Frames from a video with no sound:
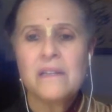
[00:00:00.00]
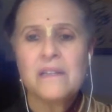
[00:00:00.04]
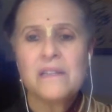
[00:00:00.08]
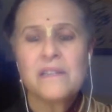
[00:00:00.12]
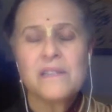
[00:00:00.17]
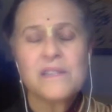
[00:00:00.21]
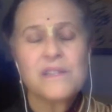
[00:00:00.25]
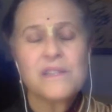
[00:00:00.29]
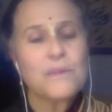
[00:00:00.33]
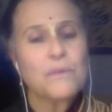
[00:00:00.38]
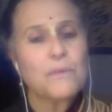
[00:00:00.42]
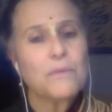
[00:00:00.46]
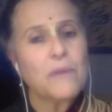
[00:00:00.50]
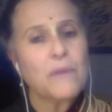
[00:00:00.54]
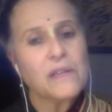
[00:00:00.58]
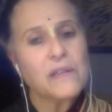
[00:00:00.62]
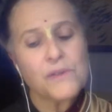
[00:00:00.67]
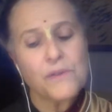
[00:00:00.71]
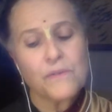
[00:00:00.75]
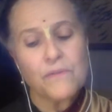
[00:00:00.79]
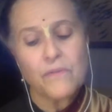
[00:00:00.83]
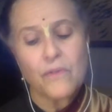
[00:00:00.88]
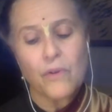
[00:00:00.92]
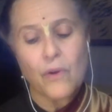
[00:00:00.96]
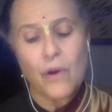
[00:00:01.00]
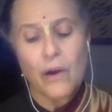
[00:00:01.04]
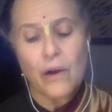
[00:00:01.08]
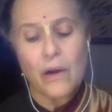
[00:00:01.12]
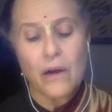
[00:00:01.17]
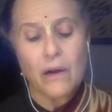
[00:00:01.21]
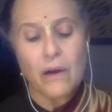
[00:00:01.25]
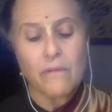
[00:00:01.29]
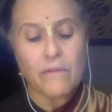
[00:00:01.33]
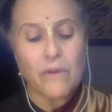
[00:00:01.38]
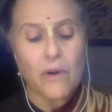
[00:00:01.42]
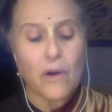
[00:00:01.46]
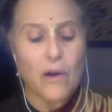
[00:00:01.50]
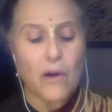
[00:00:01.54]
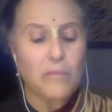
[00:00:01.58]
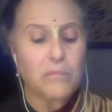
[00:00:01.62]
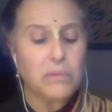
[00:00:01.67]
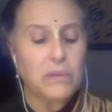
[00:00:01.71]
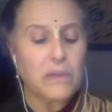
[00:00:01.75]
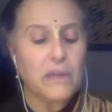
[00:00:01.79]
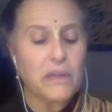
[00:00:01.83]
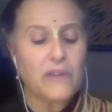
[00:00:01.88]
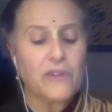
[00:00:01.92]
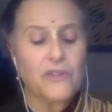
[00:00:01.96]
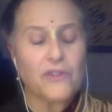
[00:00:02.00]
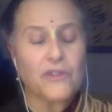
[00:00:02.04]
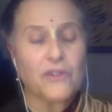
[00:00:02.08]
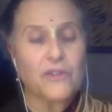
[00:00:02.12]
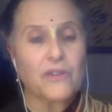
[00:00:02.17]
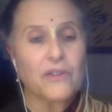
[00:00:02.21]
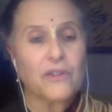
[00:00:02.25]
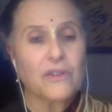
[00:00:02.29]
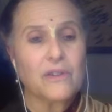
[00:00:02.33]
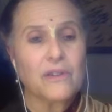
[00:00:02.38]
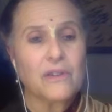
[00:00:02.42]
is the reservoir of all pleasure.